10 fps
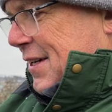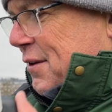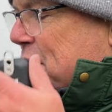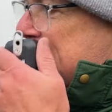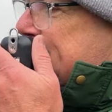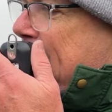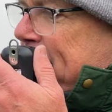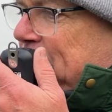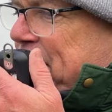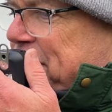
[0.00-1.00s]
Roger, mate.
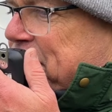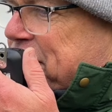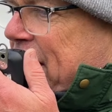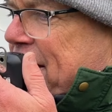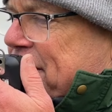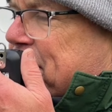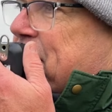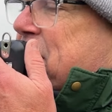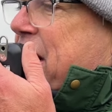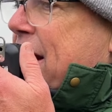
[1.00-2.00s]
Well, this is
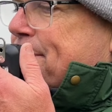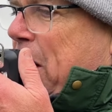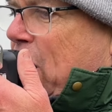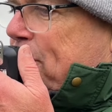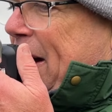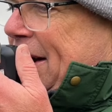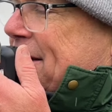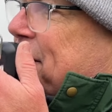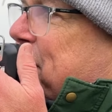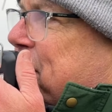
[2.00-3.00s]
a tent pole, buddy.
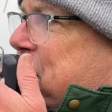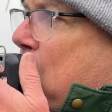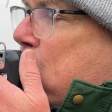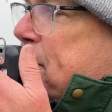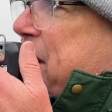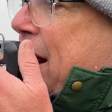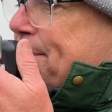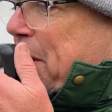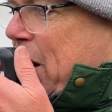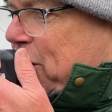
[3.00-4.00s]
This is dome
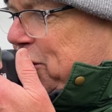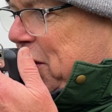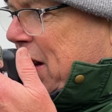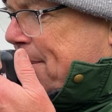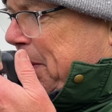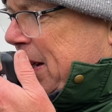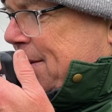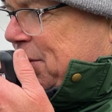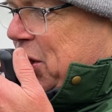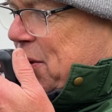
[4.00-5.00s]
tent poles and a
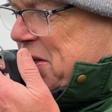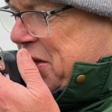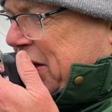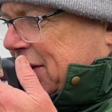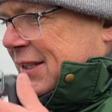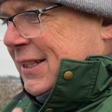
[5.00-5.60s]
beam, QSL.